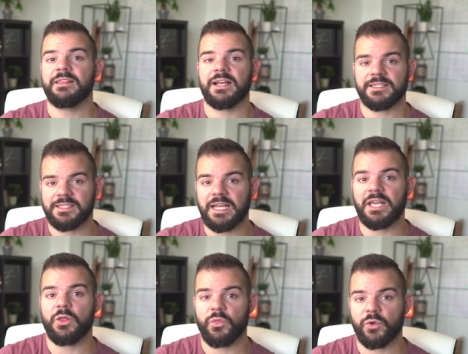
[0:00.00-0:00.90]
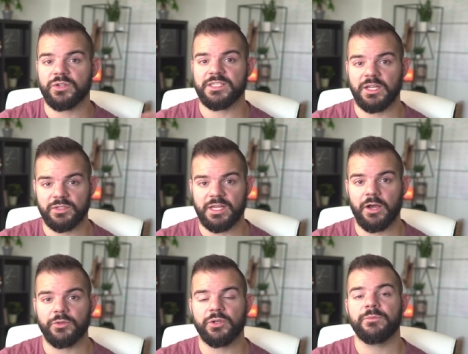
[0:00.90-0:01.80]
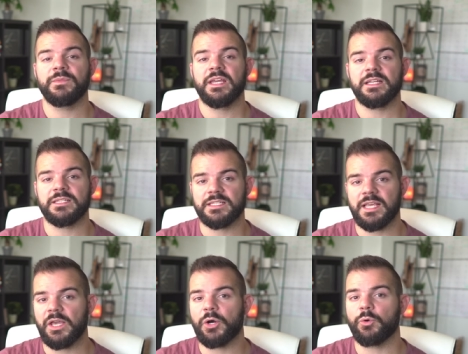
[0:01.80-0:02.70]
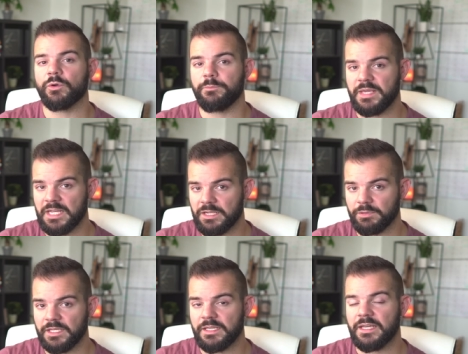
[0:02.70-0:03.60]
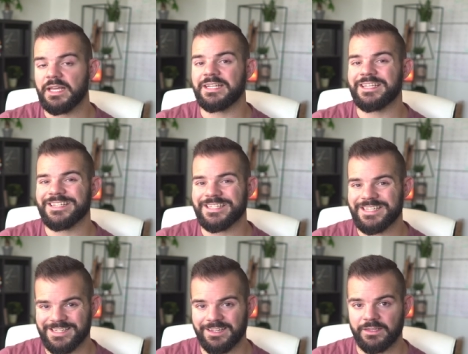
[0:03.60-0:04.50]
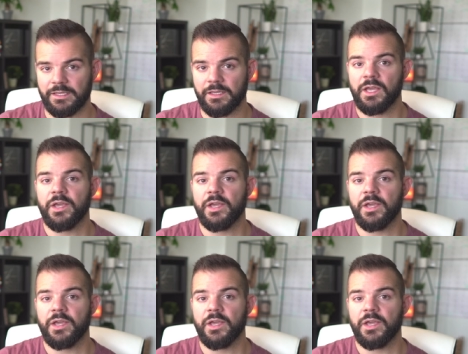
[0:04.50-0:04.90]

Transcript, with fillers: that second, third sales calendar and scale repeatedly and consistently.